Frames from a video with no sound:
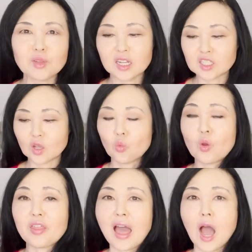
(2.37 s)
minutes
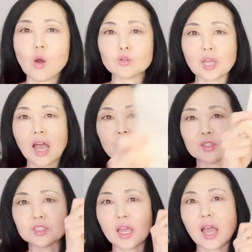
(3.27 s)
without
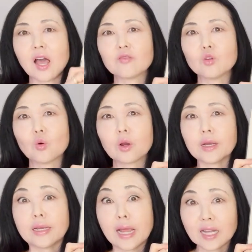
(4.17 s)
having to have your
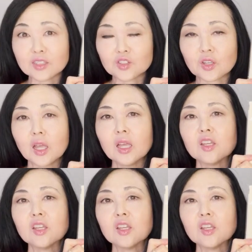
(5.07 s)
nuts